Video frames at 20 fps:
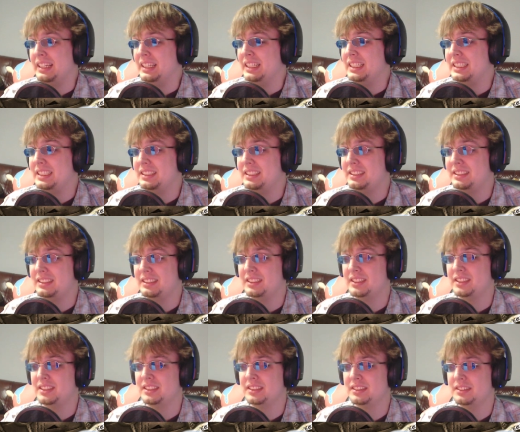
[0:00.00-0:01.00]

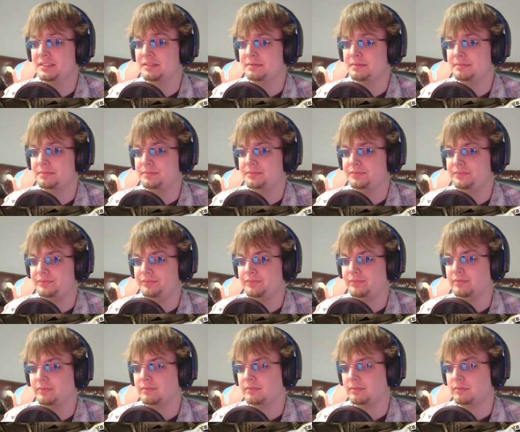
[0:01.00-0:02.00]

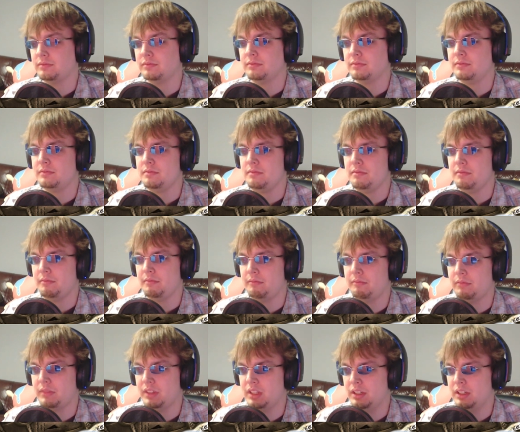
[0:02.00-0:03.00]

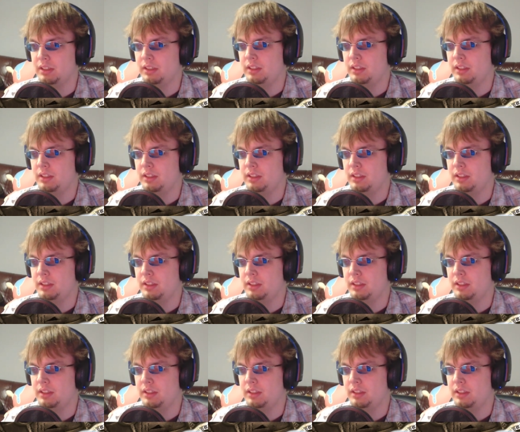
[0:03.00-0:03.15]
(silence)